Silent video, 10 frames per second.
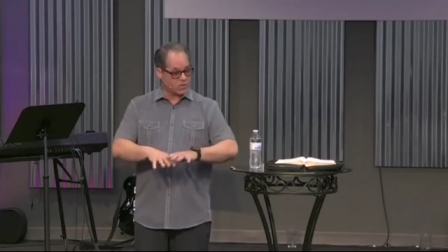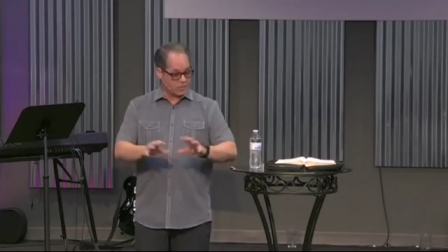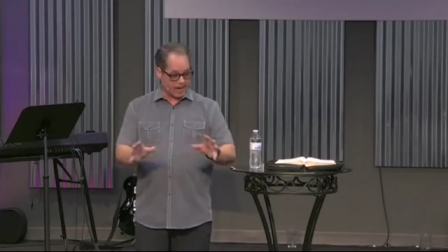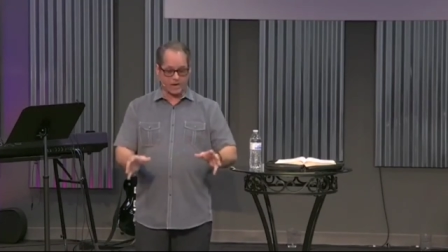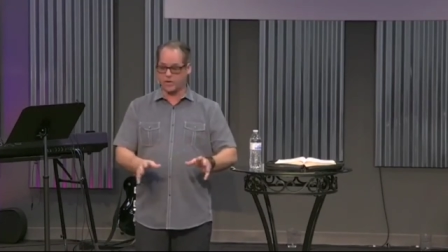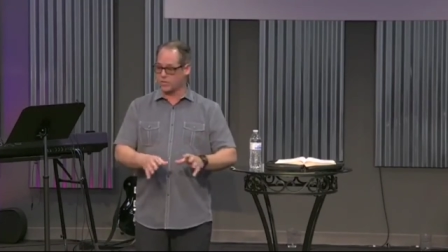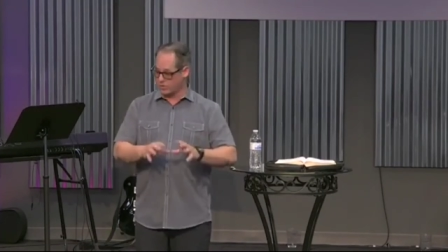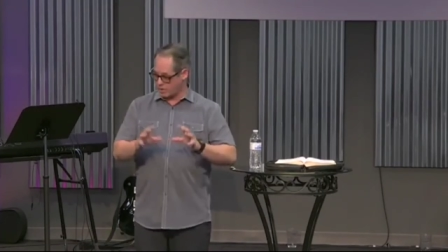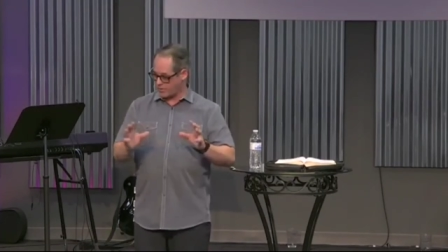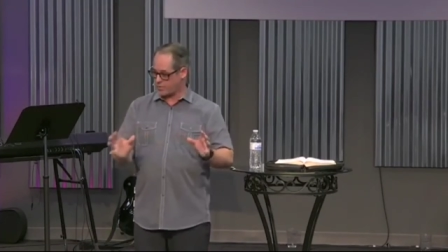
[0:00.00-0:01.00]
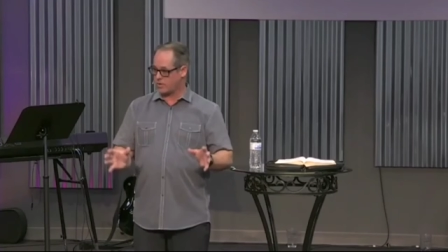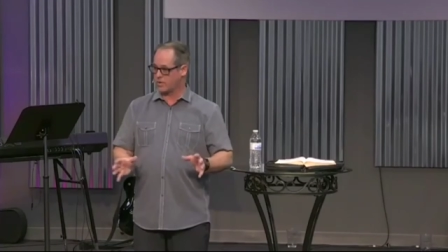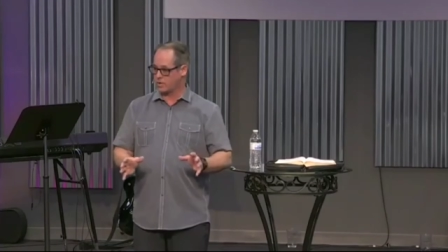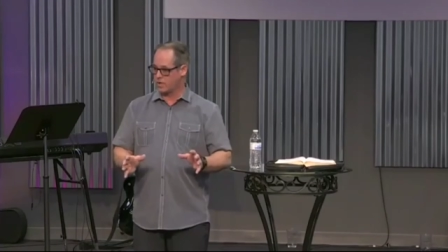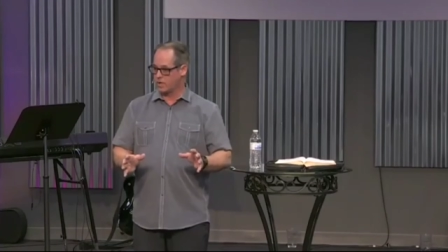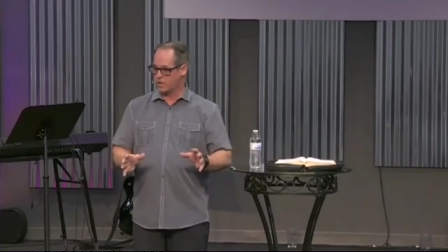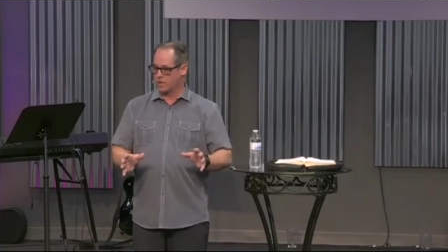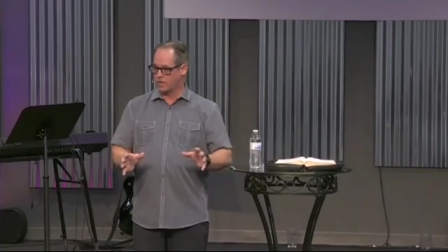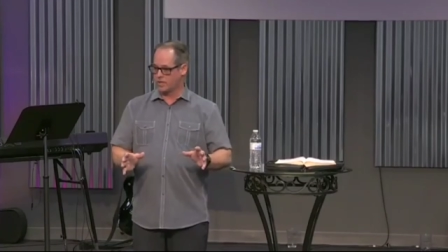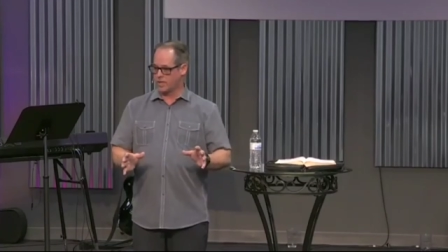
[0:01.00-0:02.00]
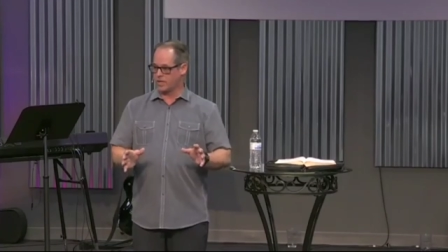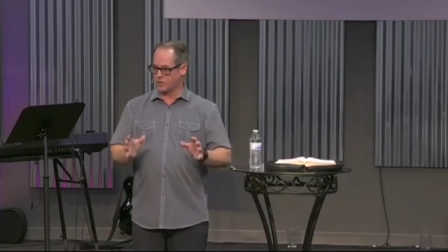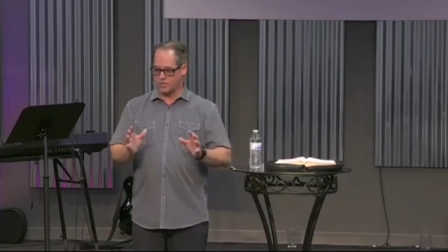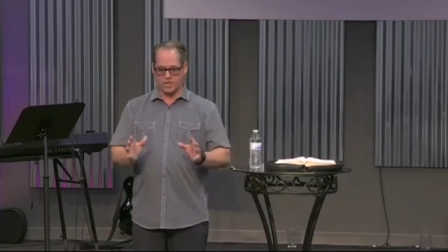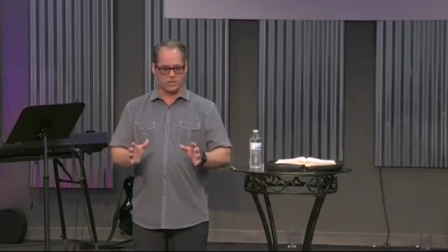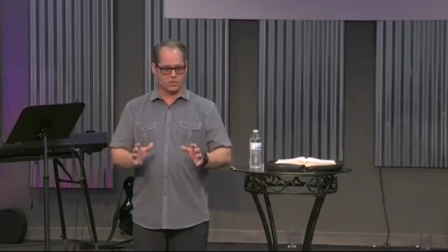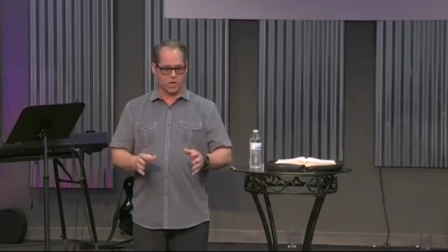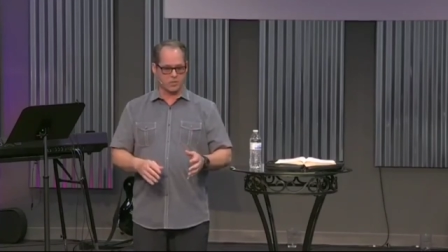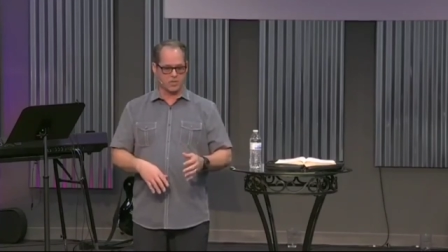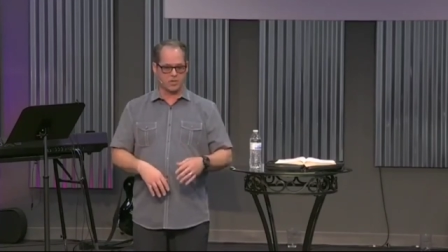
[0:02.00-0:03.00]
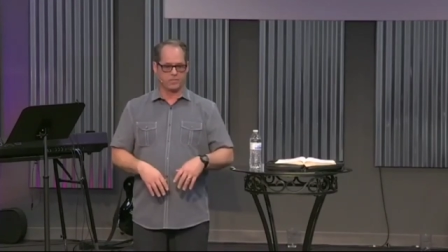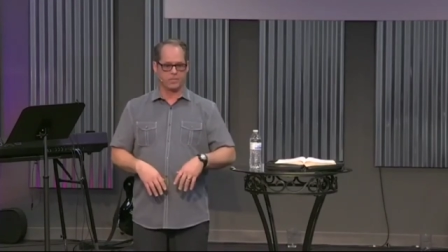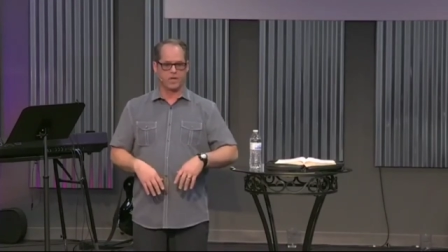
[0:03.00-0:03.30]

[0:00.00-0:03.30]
Patterns are another thing you'll see in Scripture.